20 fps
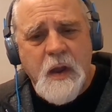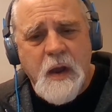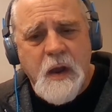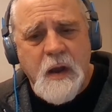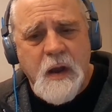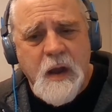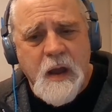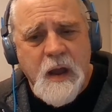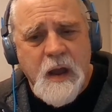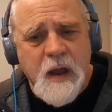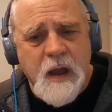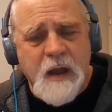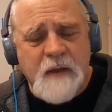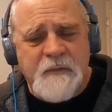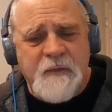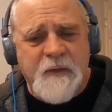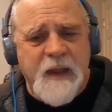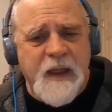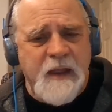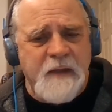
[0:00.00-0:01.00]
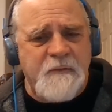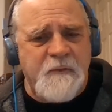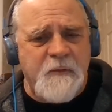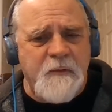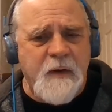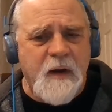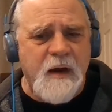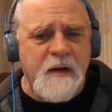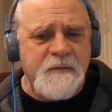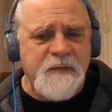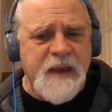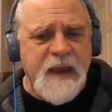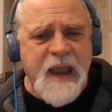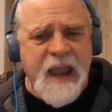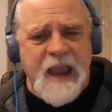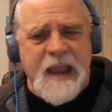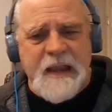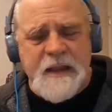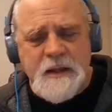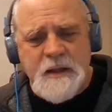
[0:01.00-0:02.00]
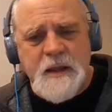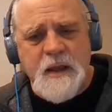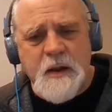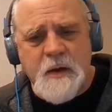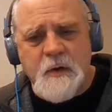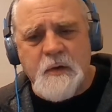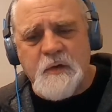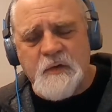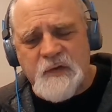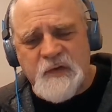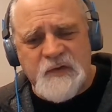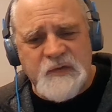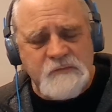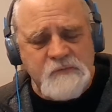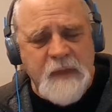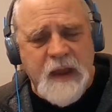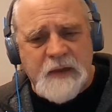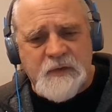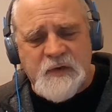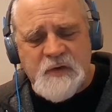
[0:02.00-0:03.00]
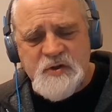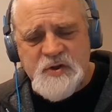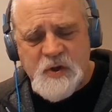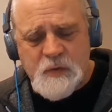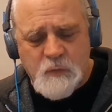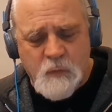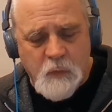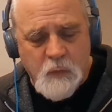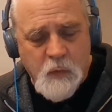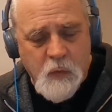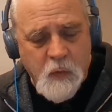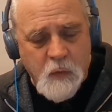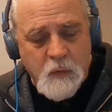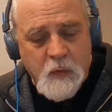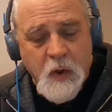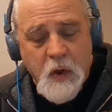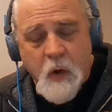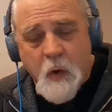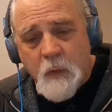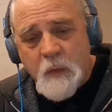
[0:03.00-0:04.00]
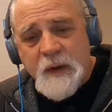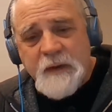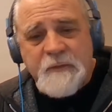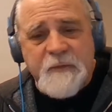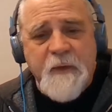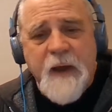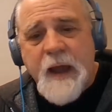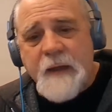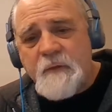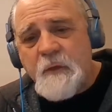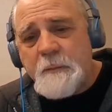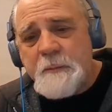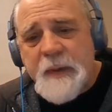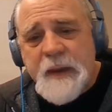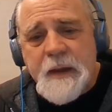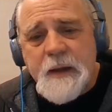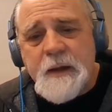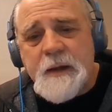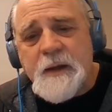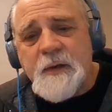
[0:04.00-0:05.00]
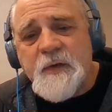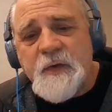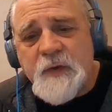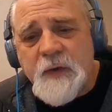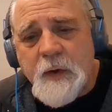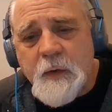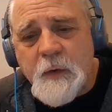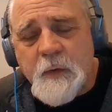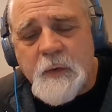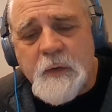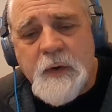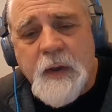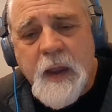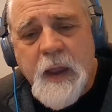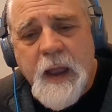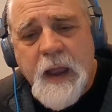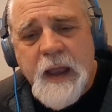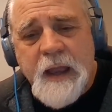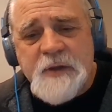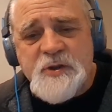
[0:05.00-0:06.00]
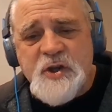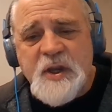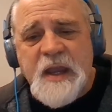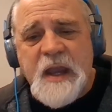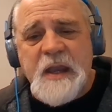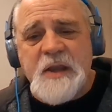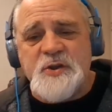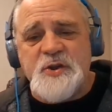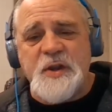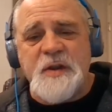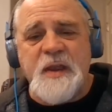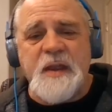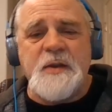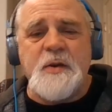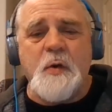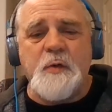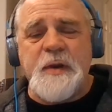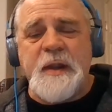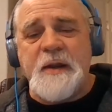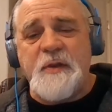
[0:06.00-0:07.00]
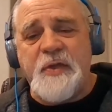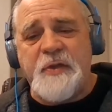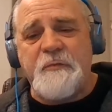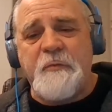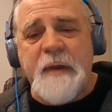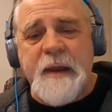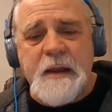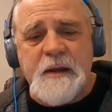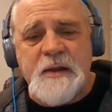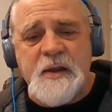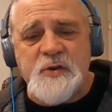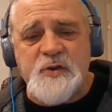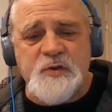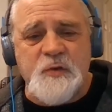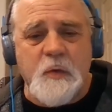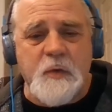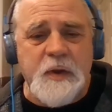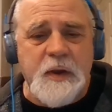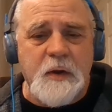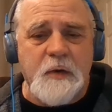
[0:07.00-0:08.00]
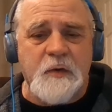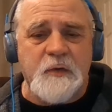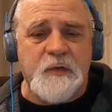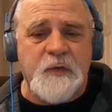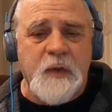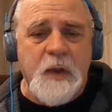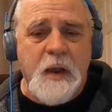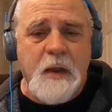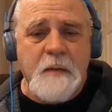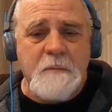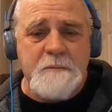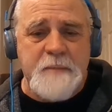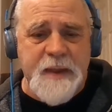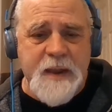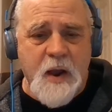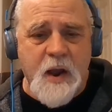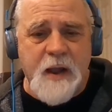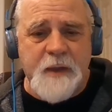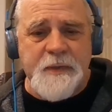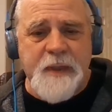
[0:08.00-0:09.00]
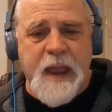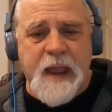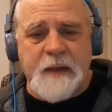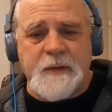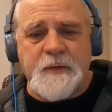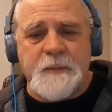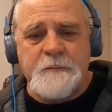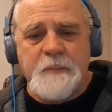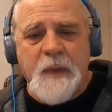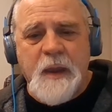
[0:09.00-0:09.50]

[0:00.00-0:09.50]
of the 8 years, as a general rule, only 5 will be considered education. Then you'll need 3 additional years beyond that.